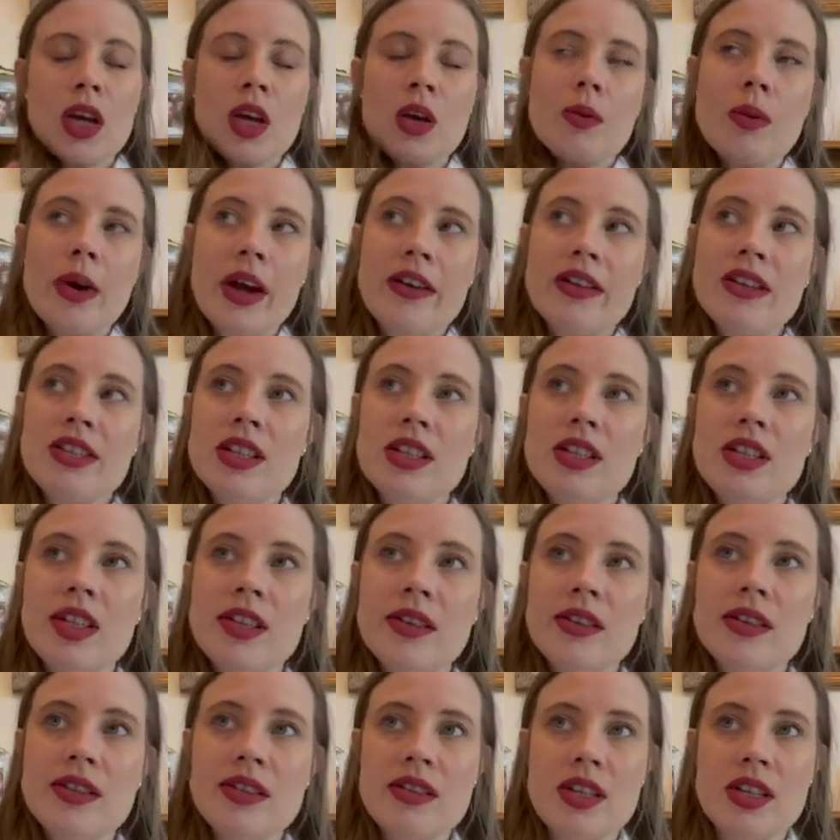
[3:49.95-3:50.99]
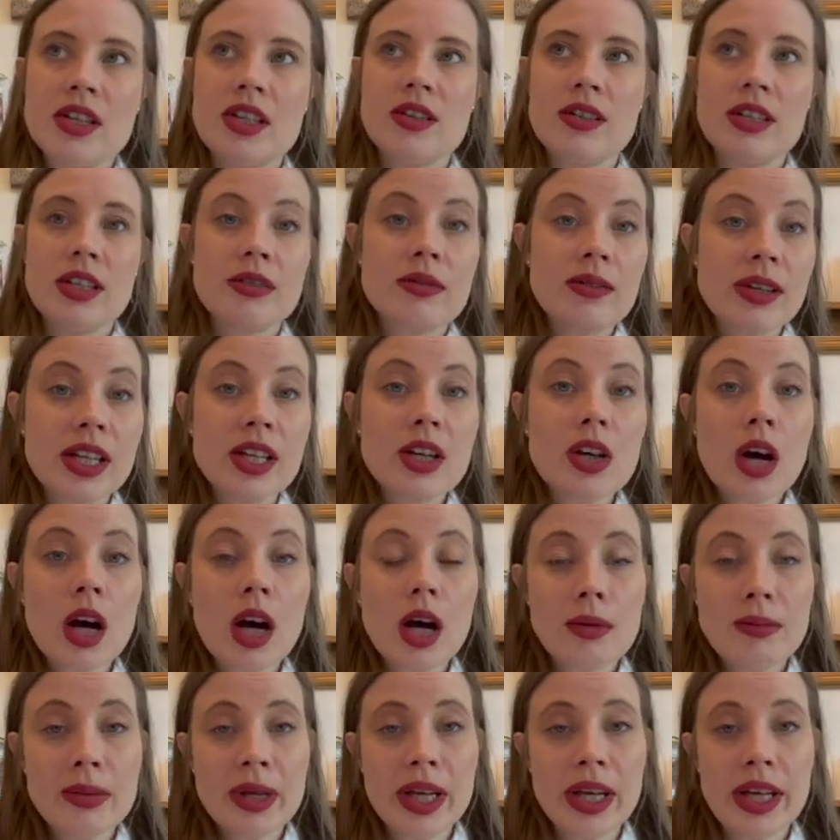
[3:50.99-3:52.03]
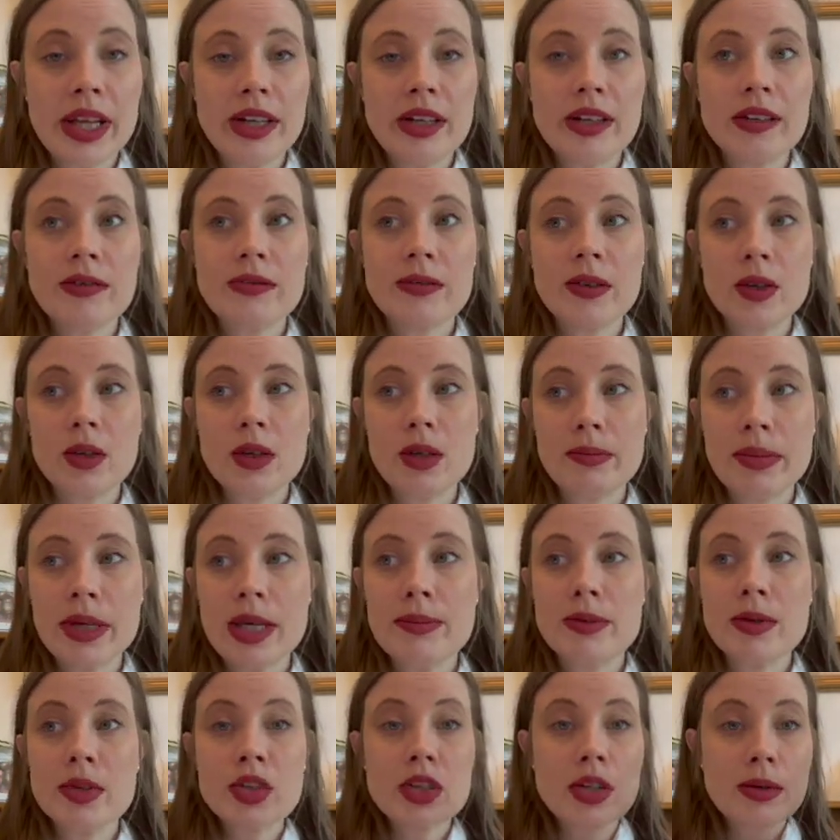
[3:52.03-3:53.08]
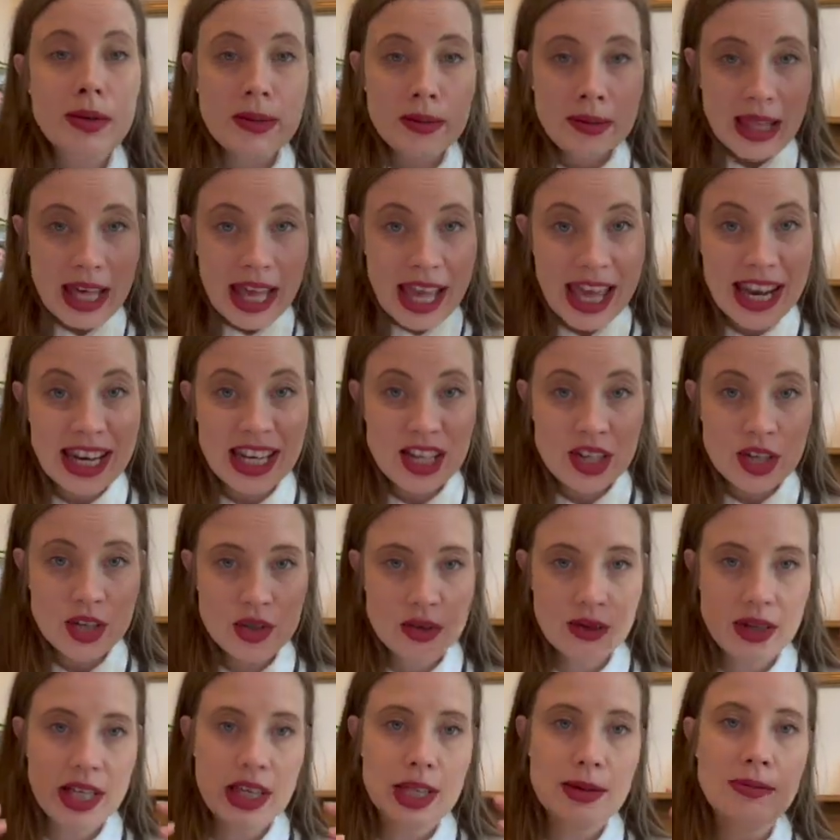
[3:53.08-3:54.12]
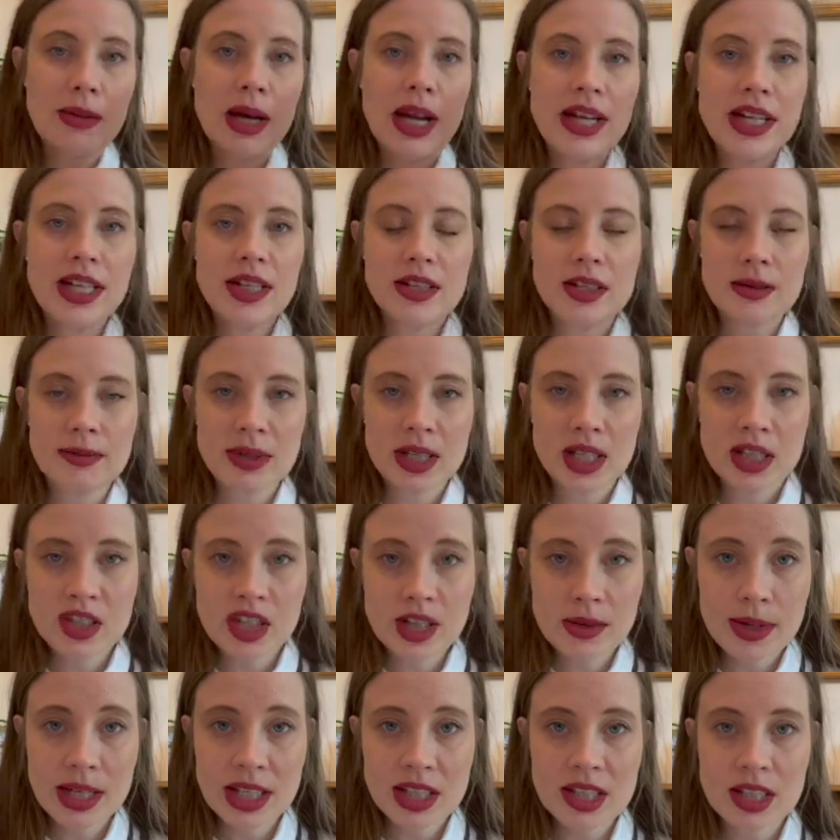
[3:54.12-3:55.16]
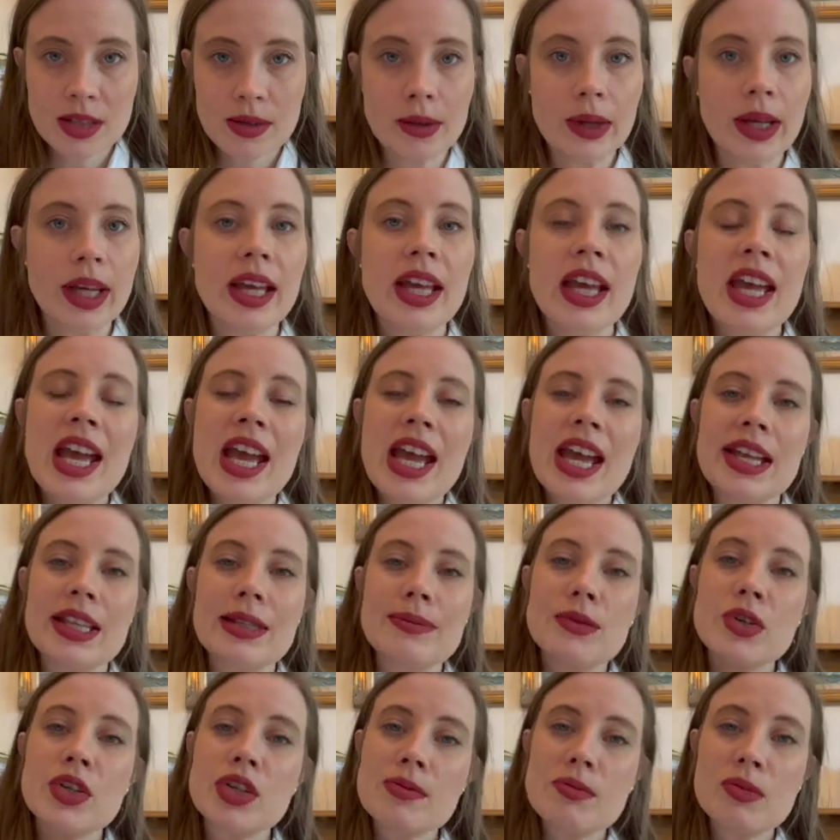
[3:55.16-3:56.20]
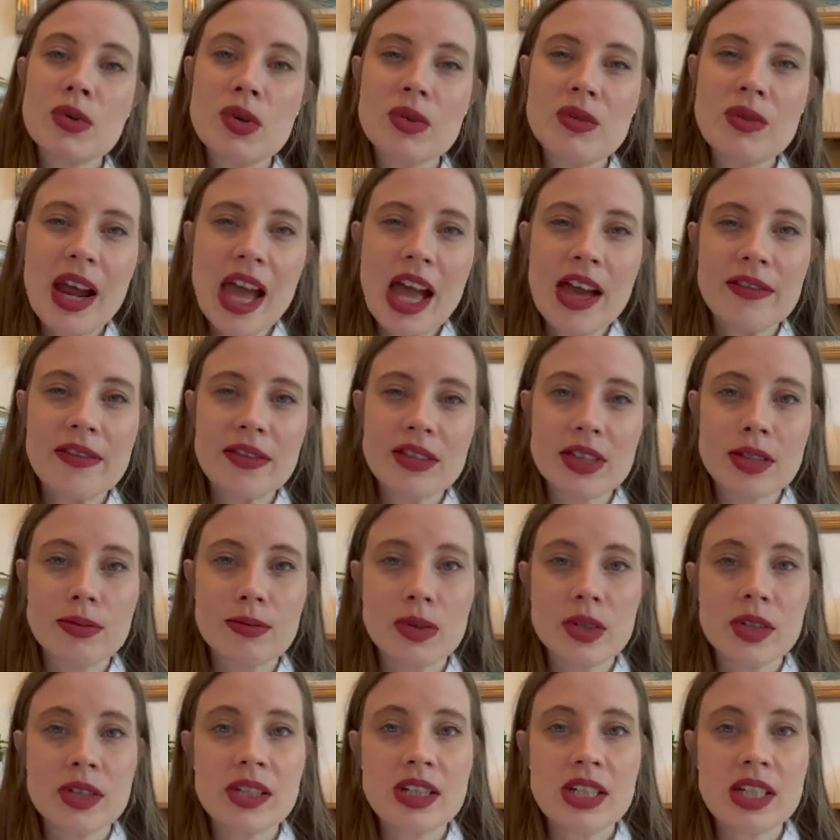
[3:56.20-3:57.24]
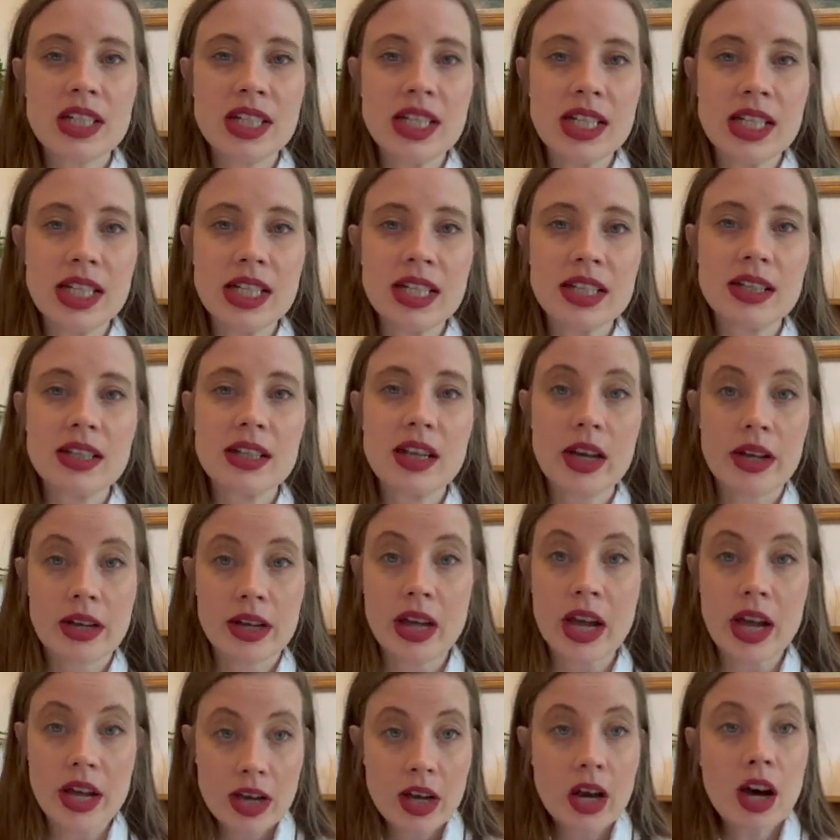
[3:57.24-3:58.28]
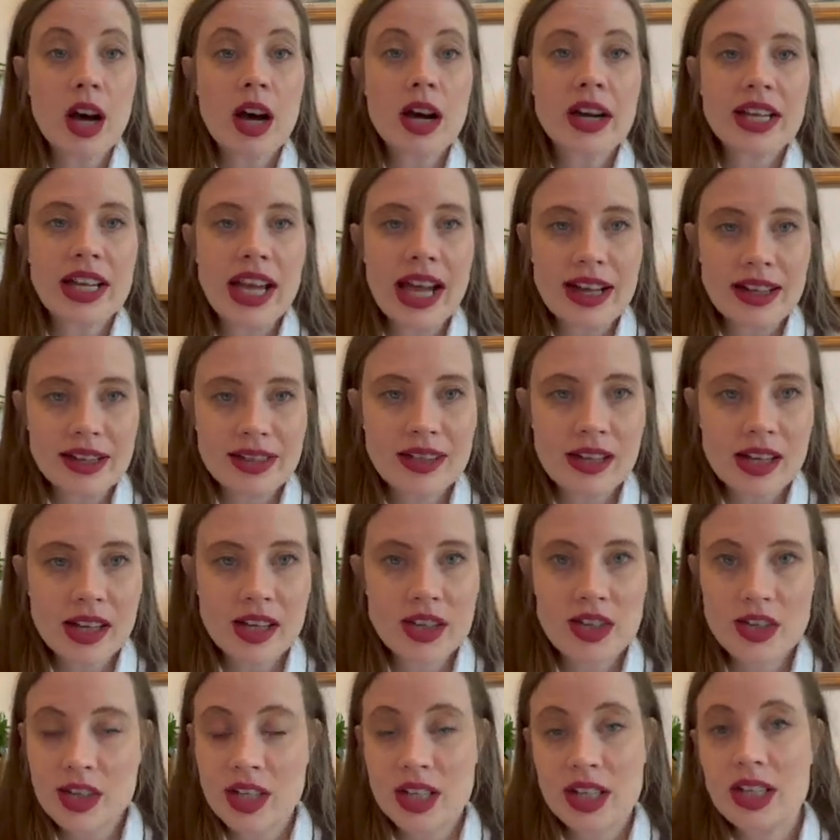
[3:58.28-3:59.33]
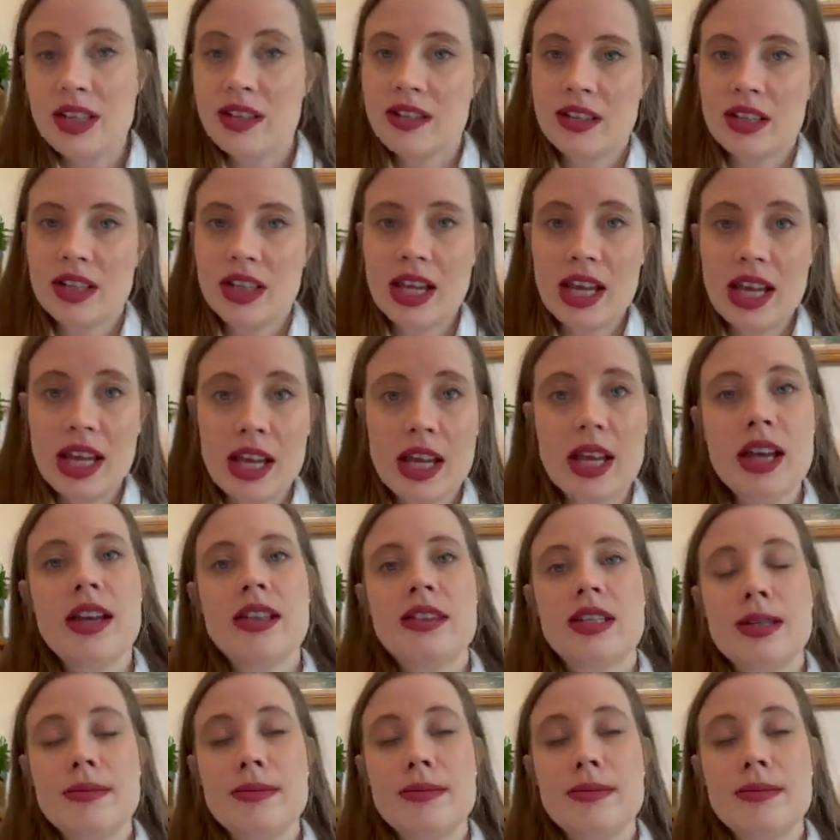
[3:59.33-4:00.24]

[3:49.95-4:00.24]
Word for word: Whereas in neurosurgery, it's really common for people to come in with a head injury that might need something doing to it. It's much more rare for someone to need a, a cardiac surgeon as, a, as an